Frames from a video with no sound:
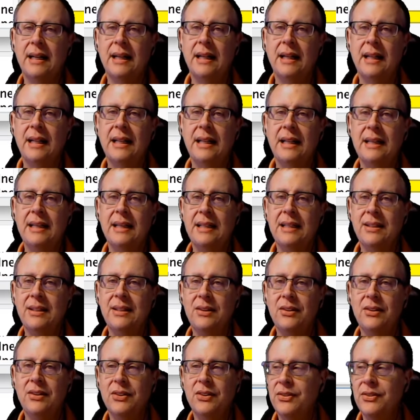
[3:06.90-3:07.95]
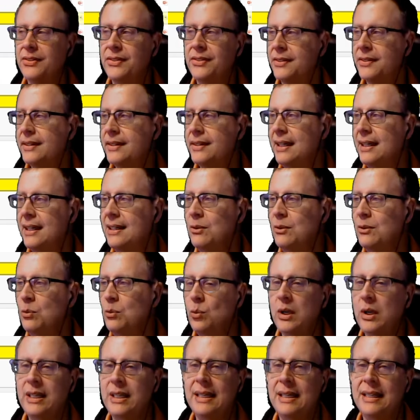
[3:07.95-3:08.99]
And then
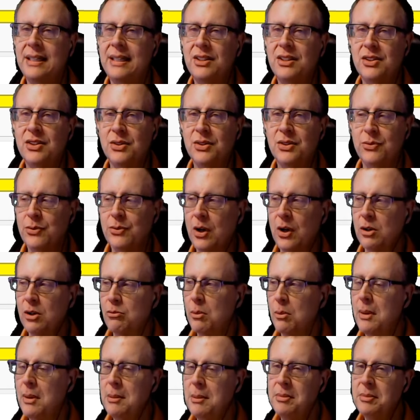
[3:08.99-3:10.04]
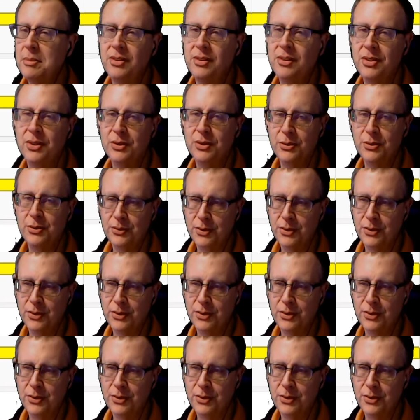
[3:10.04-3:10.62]
we need to remember to